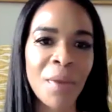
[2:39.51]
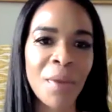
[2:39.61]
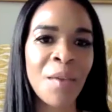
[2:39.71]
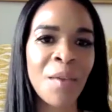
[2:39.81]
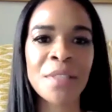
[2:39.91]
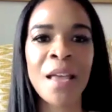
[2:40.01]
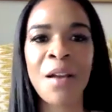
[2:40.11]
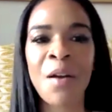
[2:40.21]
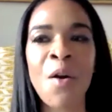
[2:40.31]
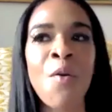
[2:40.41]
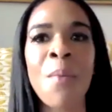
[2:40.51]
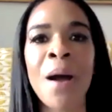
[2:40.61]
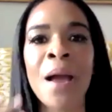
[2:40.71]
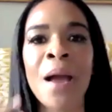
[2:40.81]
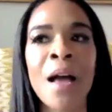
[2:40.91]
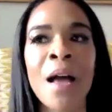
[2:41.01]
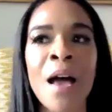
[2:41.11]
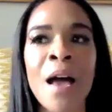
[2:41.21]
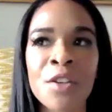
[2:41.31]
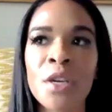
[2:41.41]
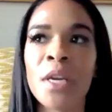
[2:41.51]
it was like, oh my gosh,